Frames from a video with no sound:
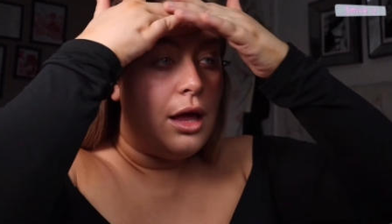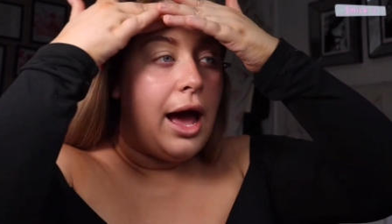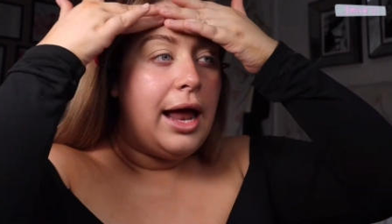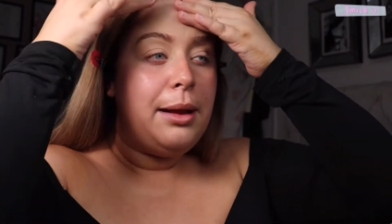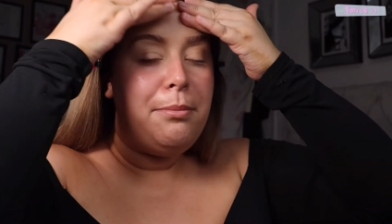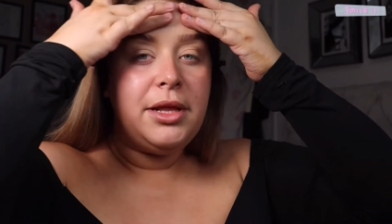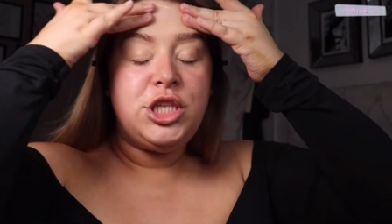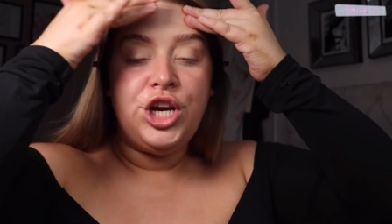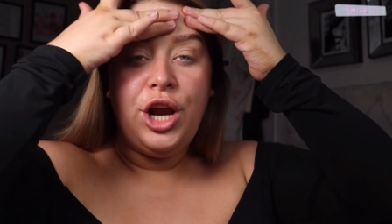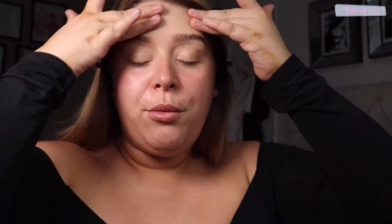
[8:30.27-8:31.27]
And it,
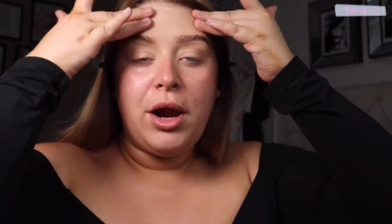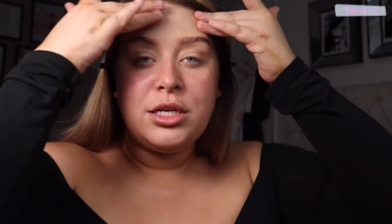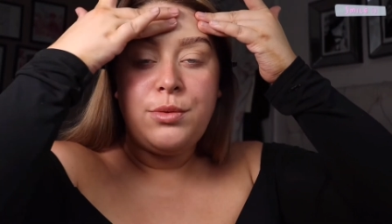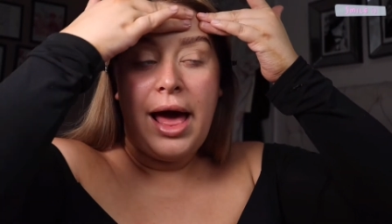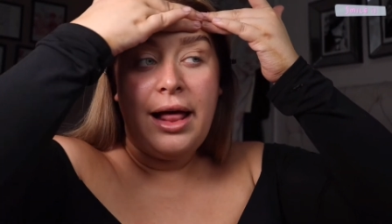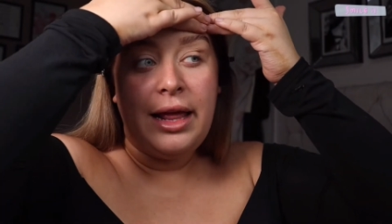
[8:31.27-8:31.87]
do you know what as well?